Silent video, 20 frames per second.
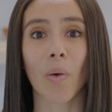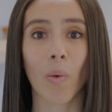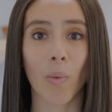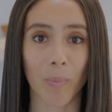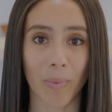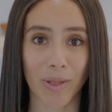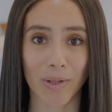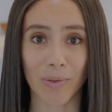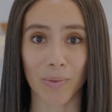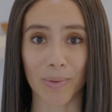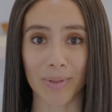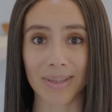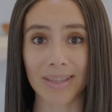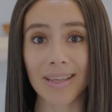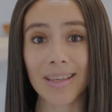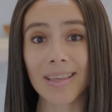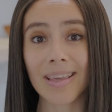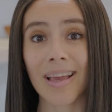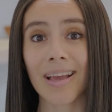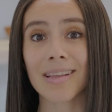homemade
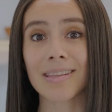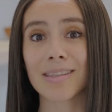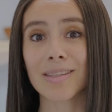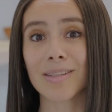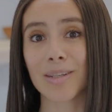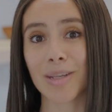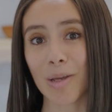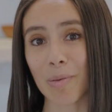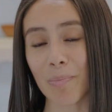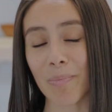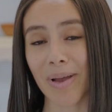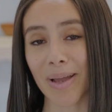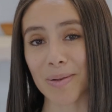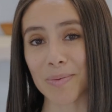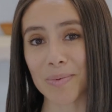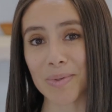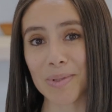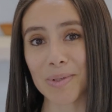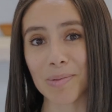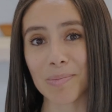tortillas to combine
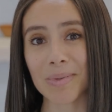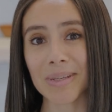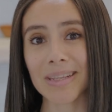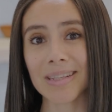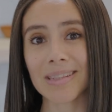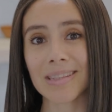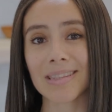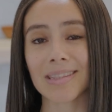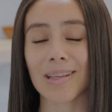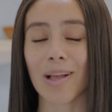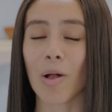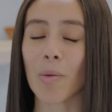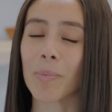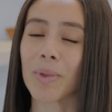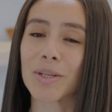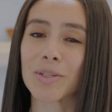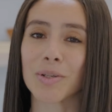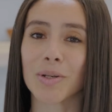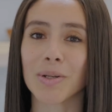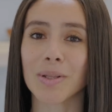with your beans, I'll
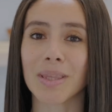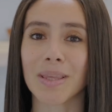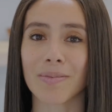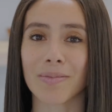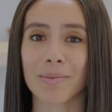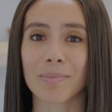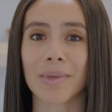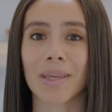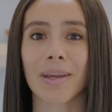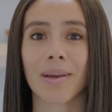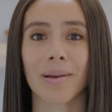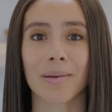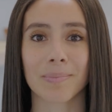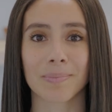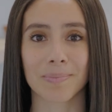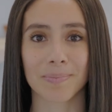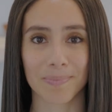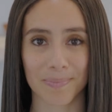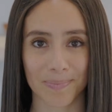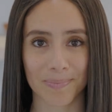make sure to leave them here.
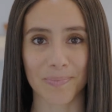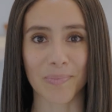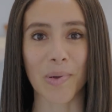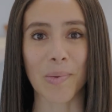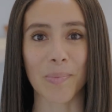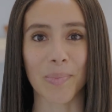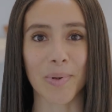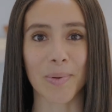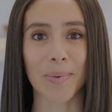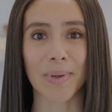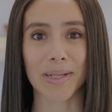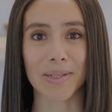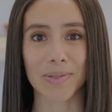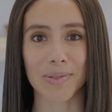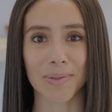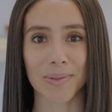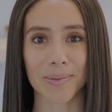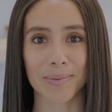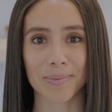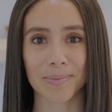Buen provecho.